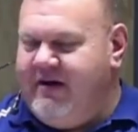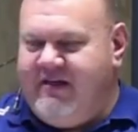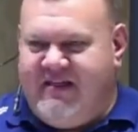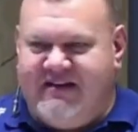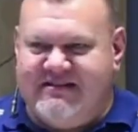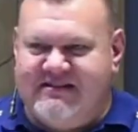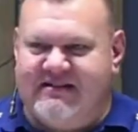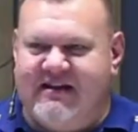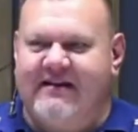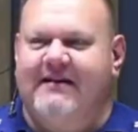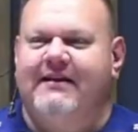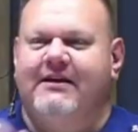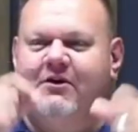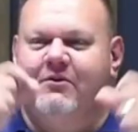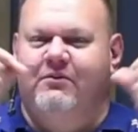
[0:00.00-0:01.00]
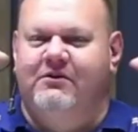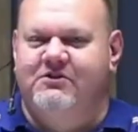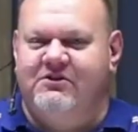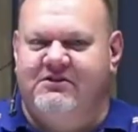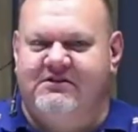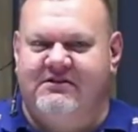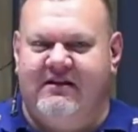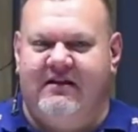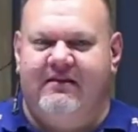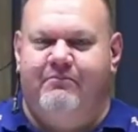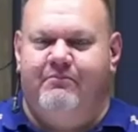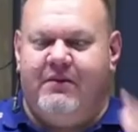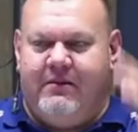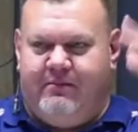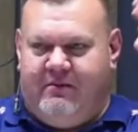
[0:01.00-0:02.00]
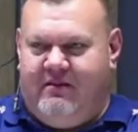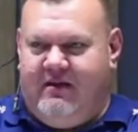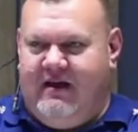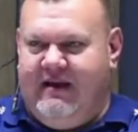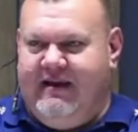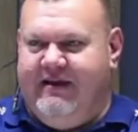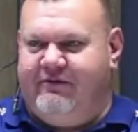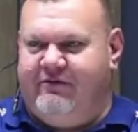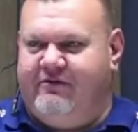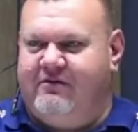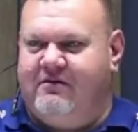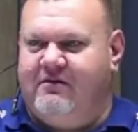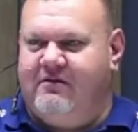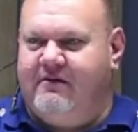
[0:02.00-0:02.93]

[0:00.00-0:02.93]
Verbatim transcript: Then suddenly you will just see in the people a lift.